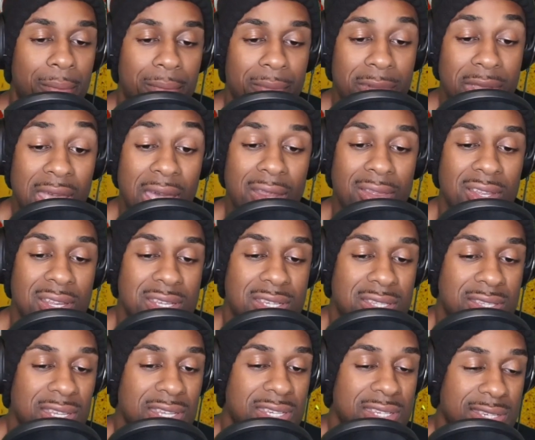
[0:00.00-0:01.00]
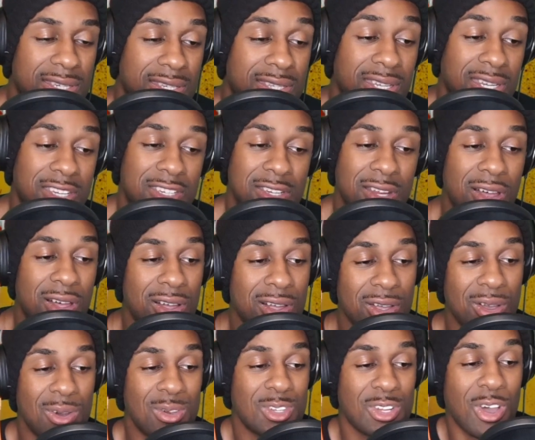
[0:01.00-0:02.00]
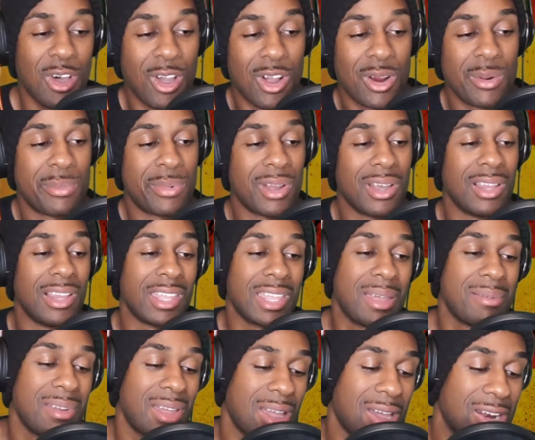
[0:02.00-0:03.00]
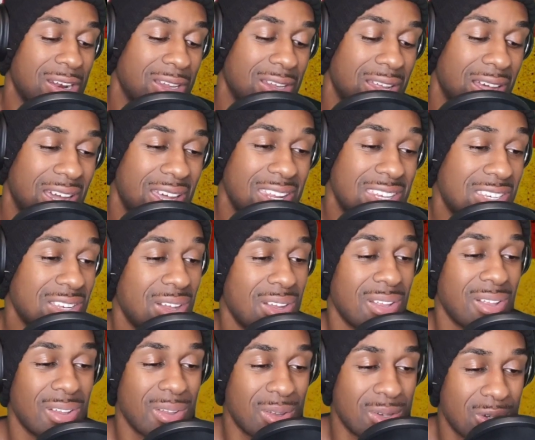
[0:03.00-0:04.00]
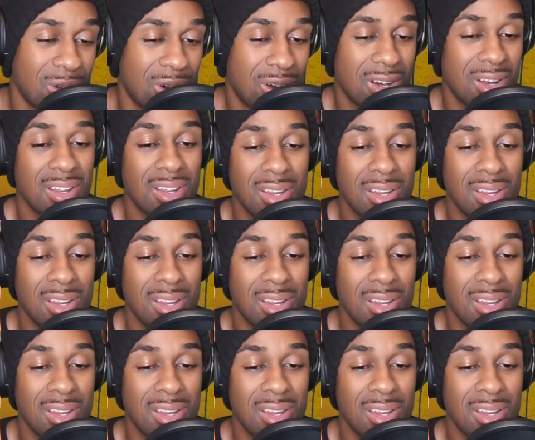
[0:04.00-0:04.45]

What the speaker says: yeah, this song goes hard, bro. Like, I'm not gonna lie, this song goes hard.